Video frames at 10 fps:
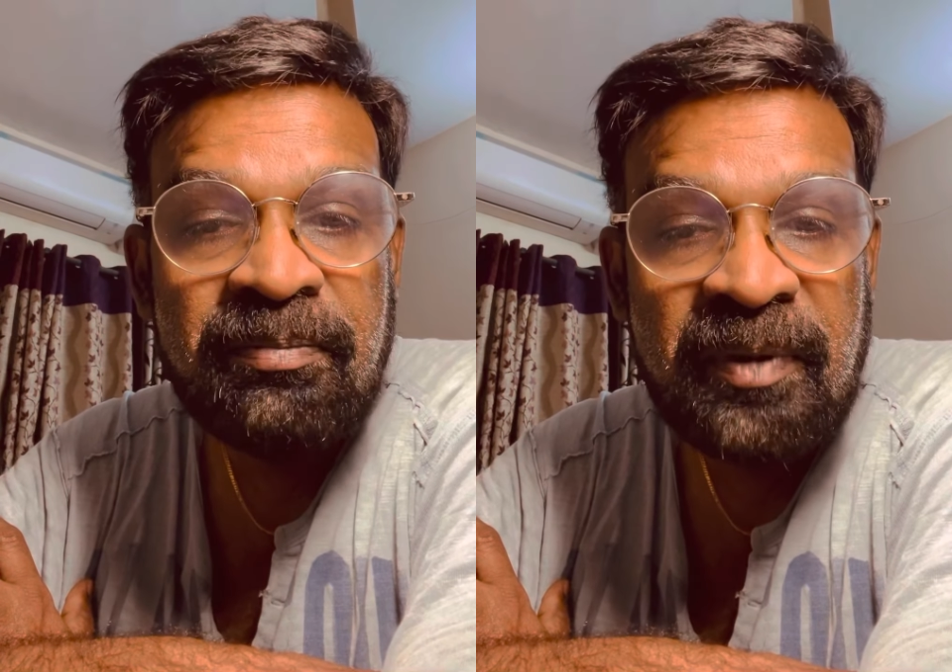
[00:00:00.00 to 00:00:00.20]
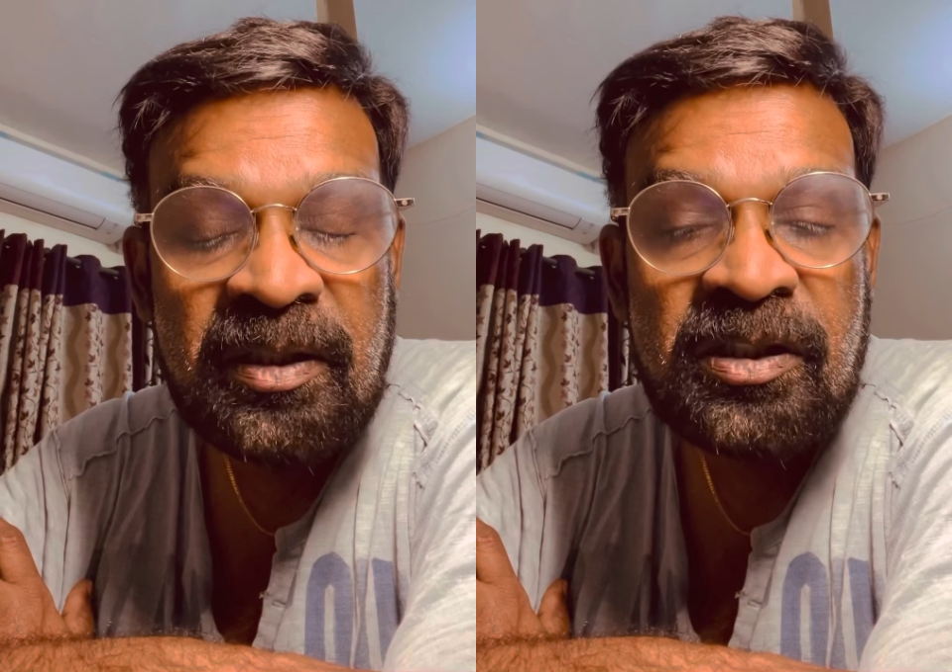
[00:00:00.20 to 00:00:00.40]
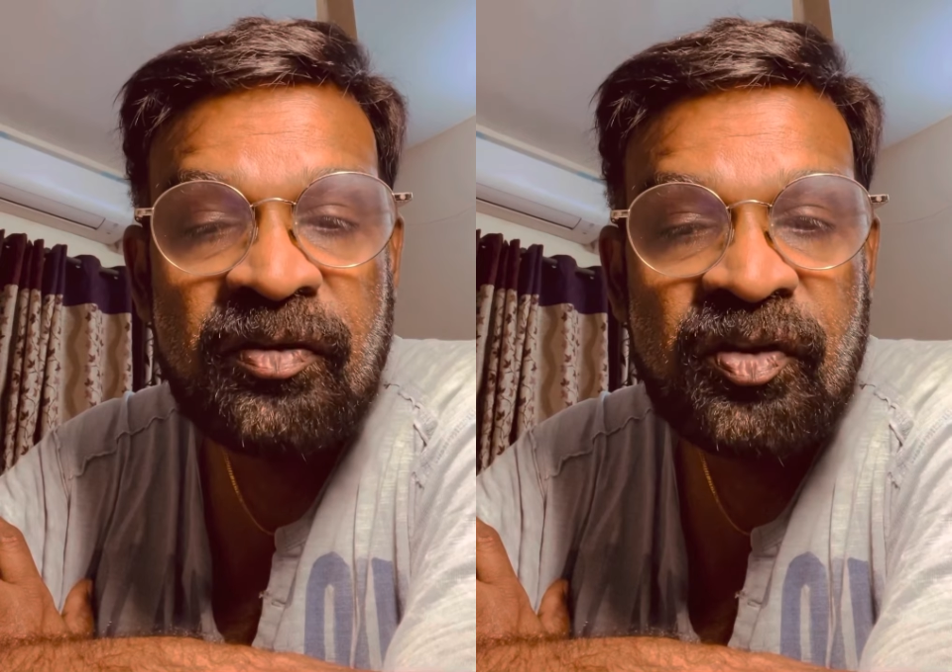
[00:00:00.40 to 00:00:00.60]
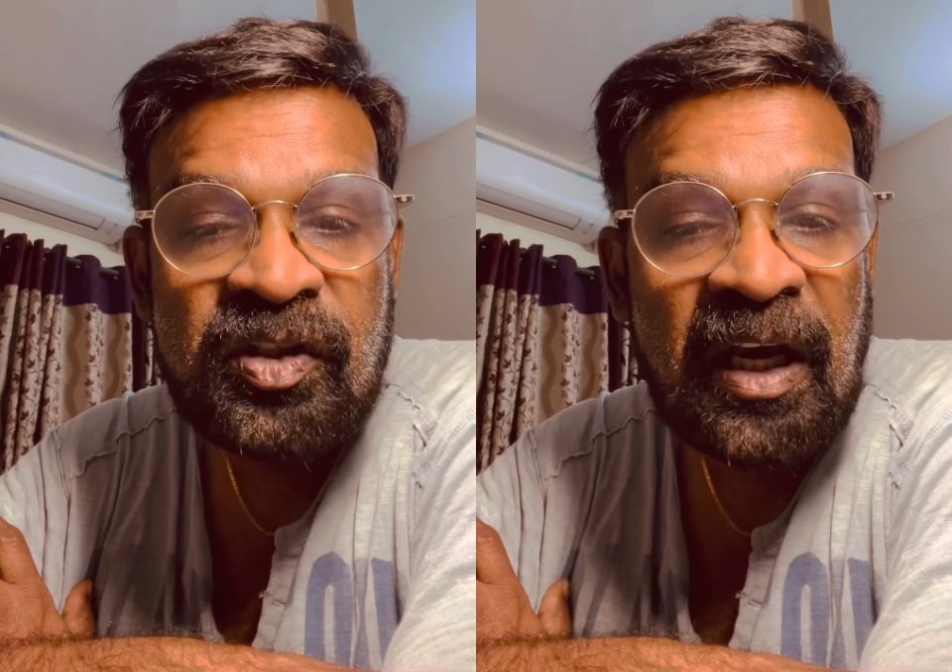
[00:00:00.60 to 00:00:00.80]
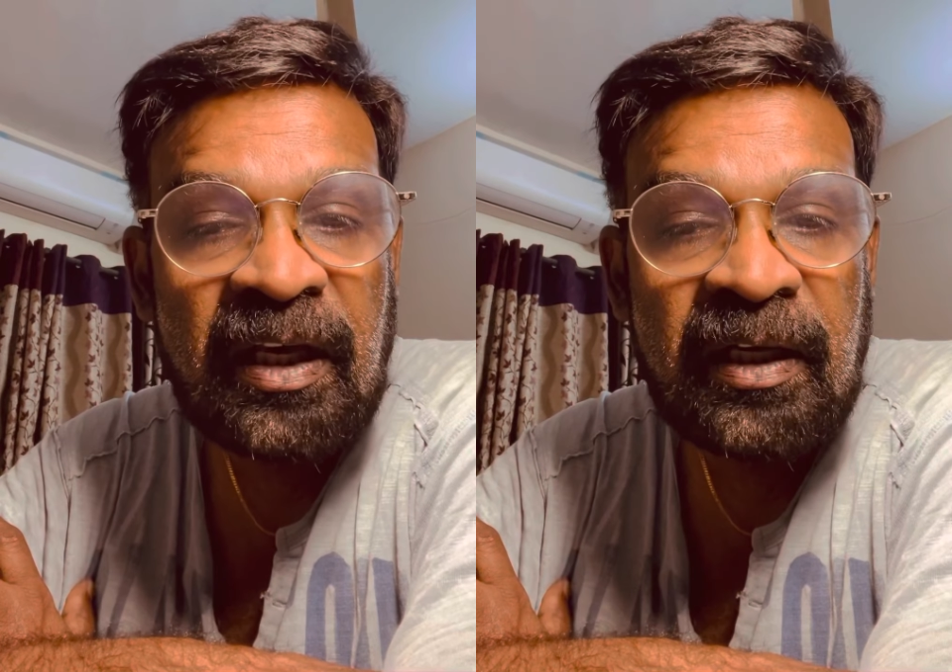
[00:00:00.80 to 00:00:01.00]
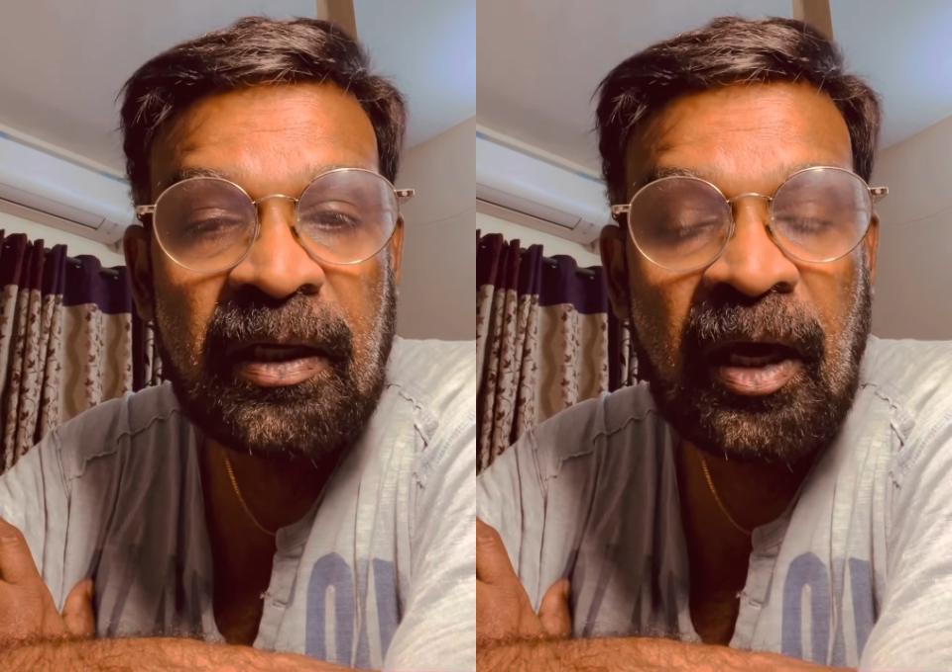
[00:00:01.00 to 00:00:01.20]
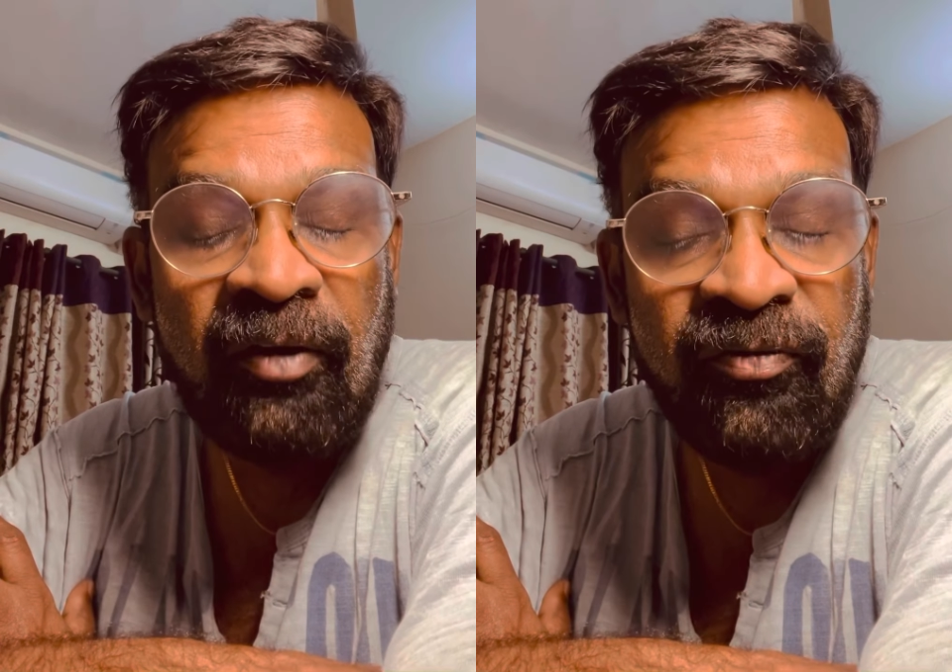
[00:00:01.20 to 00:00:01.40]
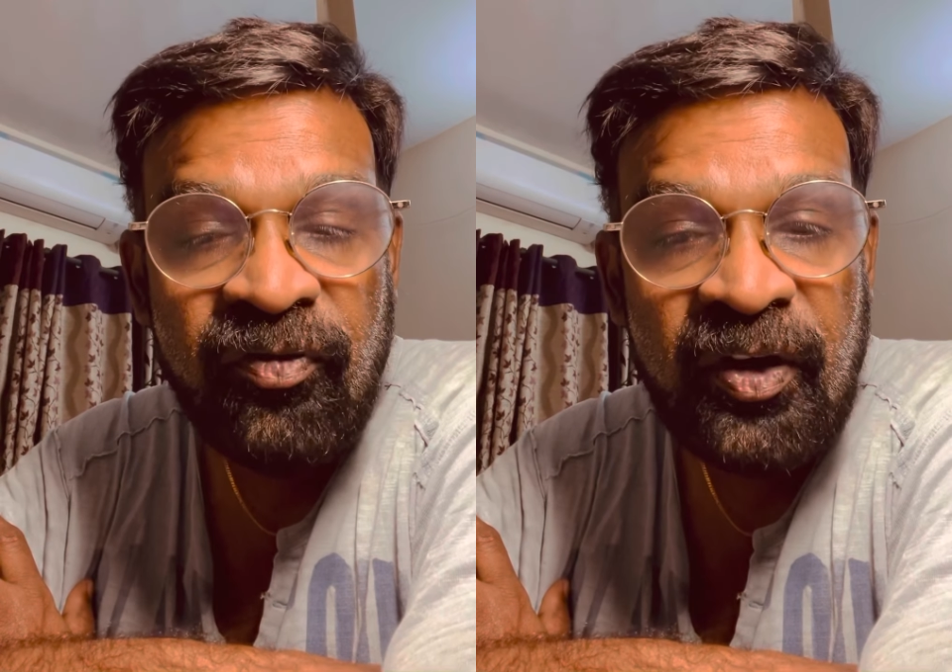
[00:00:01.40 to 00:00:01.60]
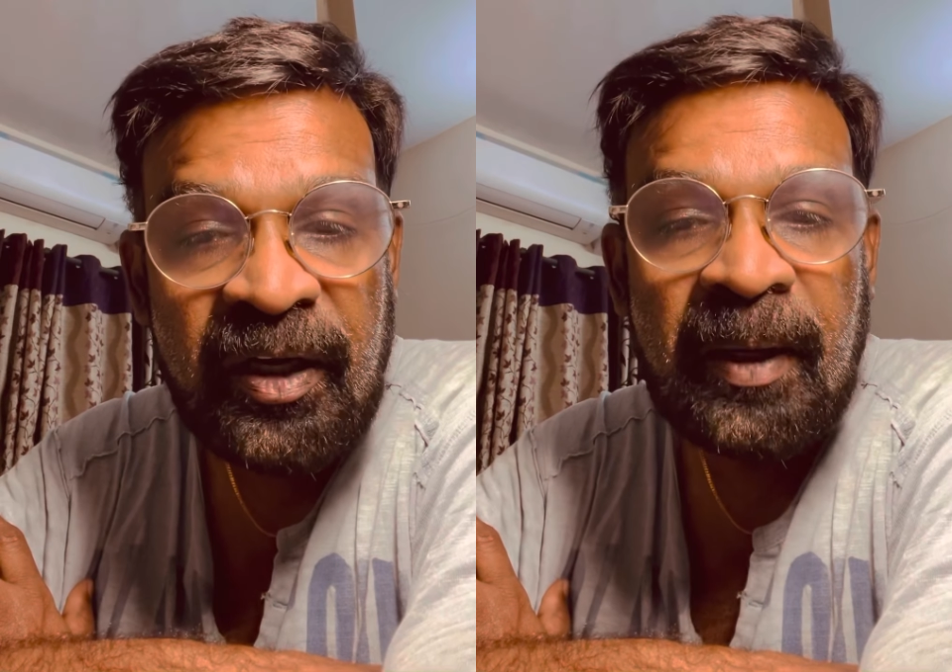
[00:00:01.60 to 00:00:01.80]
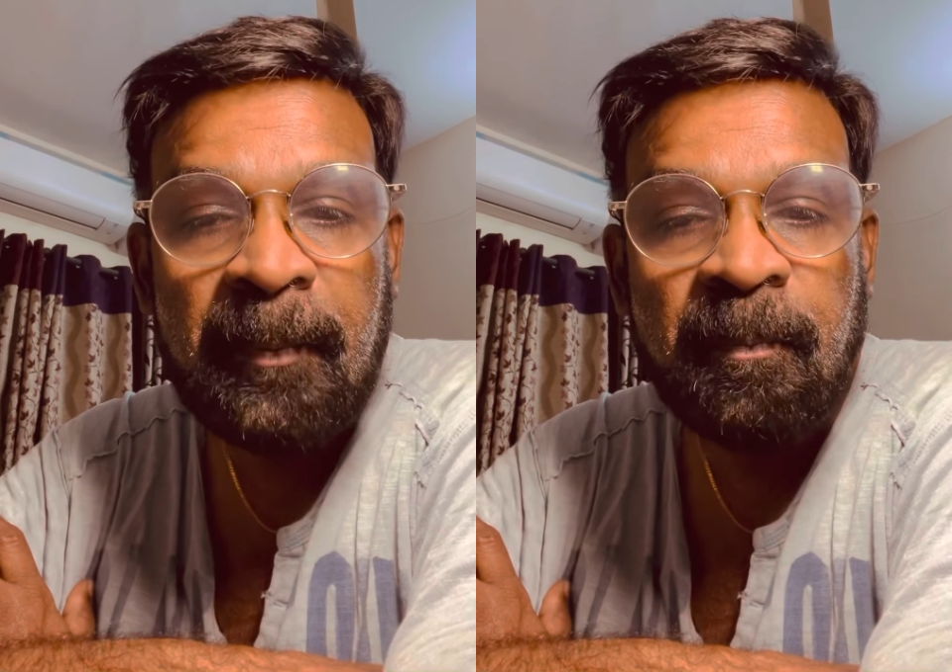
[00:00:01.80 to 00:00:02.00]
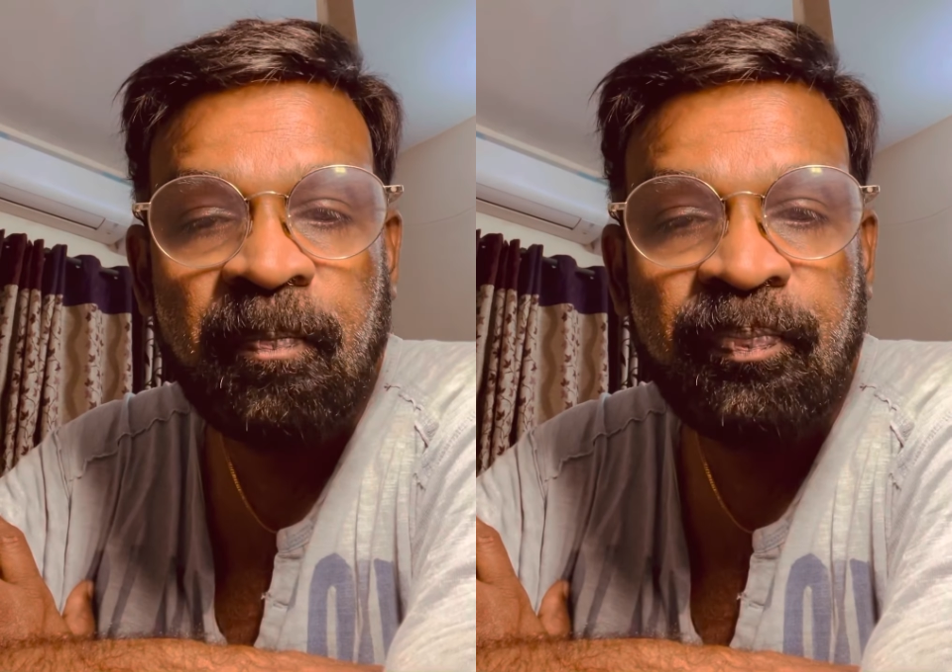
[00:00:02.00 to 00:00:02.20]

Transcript: minutes of cycling every day,